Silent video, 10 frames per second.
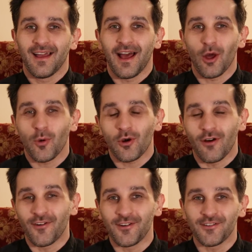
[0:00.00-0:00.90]
Hello book
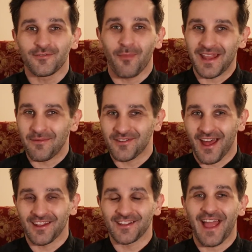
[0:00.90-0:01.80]
lovers, my name is
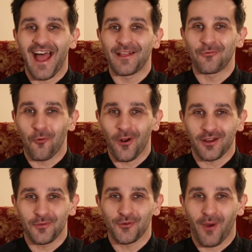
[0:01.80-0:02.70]
Alan and
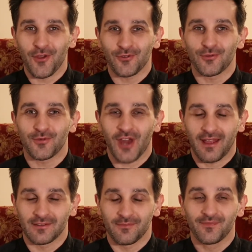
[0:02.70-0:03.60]
welcome to my YouTube
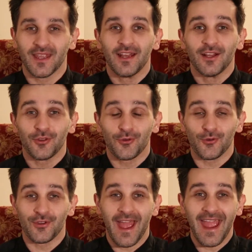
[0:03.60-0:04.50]
channel.
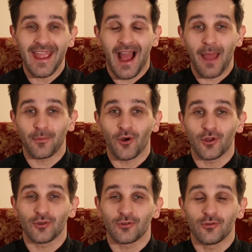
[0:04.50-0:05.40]
Today I'm
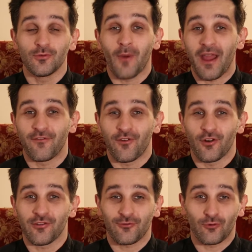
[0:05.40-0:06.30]
going to do my
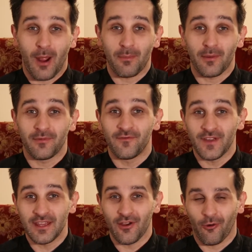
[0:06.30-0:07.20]
first wrap-up
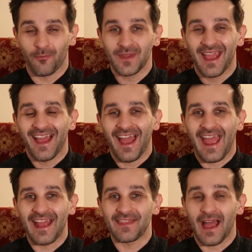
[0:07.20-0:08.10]
video
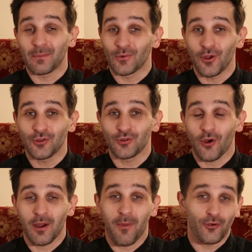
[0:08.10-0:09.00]
and I'm going to
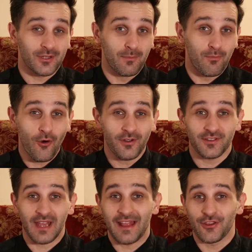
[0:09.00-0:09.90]
talk about the
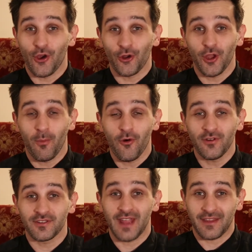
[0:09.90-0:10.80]
books and the
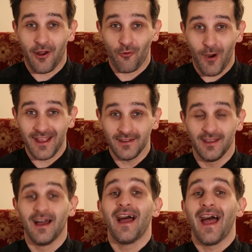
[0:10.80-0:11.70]
audiobooks that I read
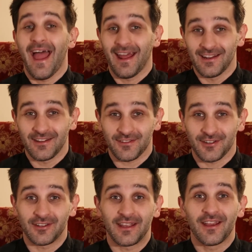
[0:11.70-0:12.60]
and
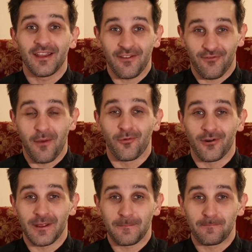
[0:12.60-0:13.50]
listened in
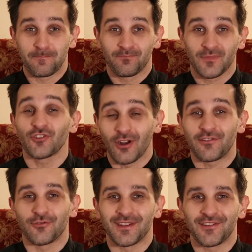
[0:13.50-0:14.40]
February. So
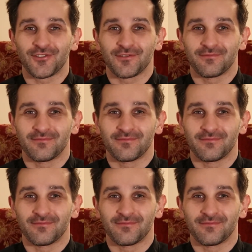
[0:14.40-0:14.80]
let's do this.